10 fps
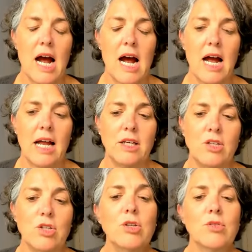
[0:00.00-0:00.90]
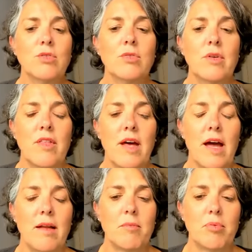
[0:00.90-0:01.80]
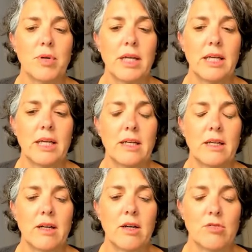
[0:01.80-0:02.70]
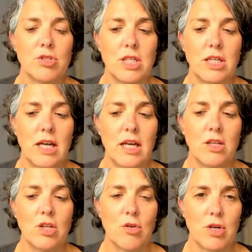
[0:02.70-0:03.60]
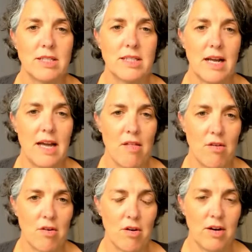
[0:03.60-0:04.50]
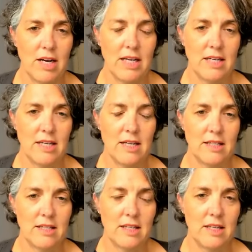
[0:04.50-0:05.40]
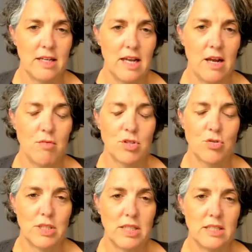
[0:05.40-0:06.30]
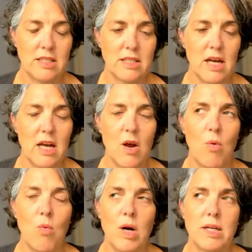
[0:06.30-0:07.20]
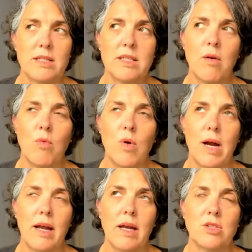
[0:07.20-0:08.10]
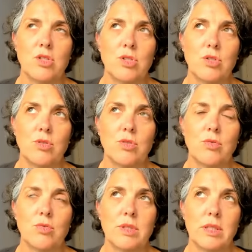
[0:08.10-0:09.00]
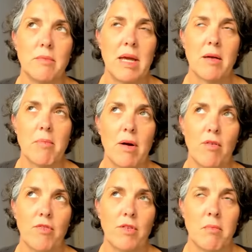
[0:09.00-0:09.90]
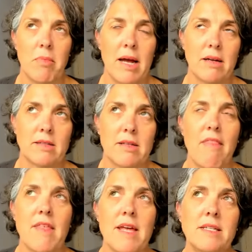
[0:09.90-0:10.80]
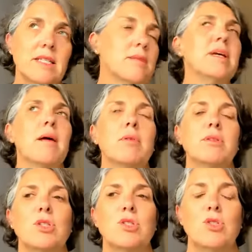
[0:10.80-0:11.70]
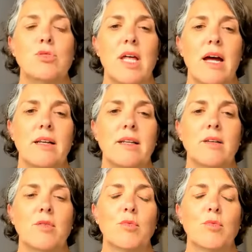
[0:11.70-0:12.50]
I knew that bringing coaching and yoga together in a retreat was a way to really make a powerful impact. And then to be able to do that in a